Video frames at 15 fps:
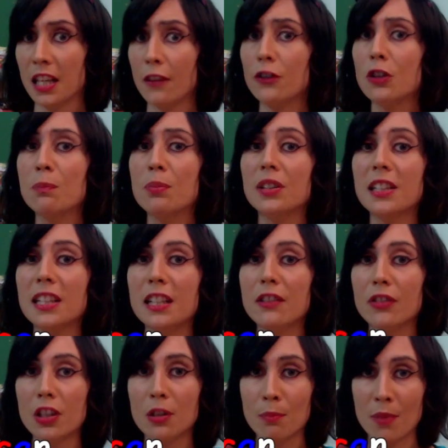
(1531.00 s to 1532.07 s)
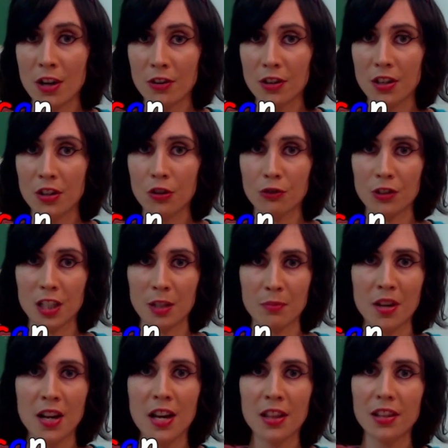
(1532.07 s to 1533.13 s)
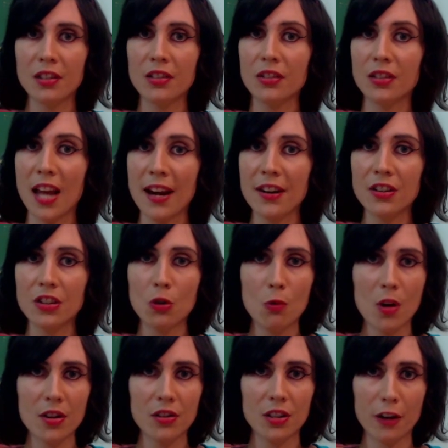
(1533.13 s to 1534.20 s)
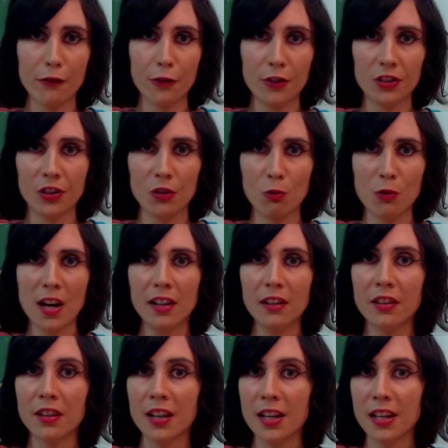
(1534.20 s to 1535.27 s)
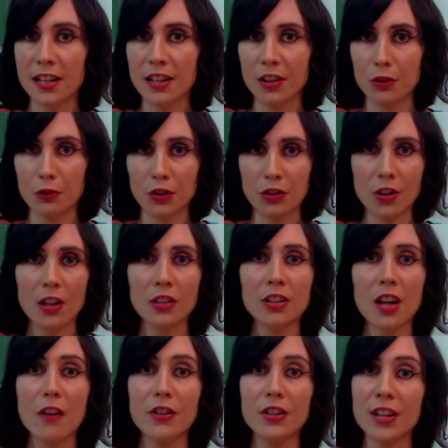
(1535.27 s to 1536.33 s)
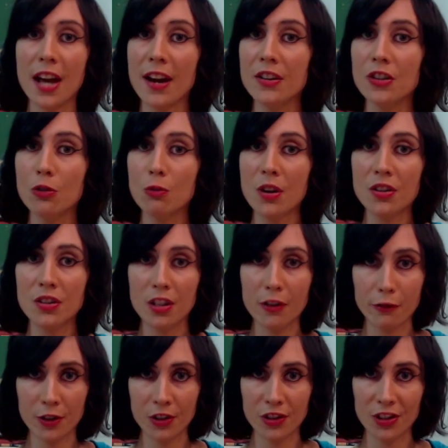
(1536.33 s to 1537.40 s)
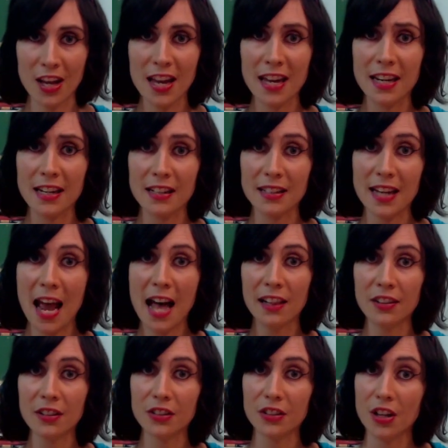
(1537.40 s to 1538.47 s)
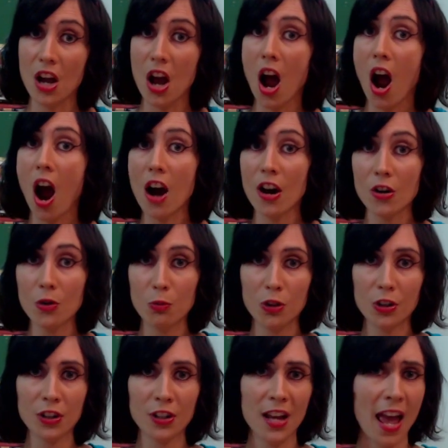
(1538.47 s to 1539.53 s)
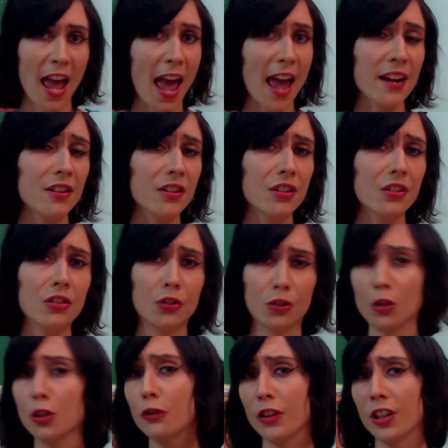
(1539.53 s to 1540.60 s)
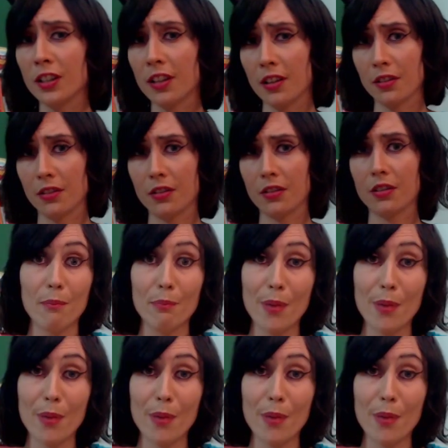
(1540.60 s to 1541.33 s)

If you believe the American dream, this 10-to-1 difference in wealth is the result of a 10-to-1 difference in talent, hard work, and deservingness.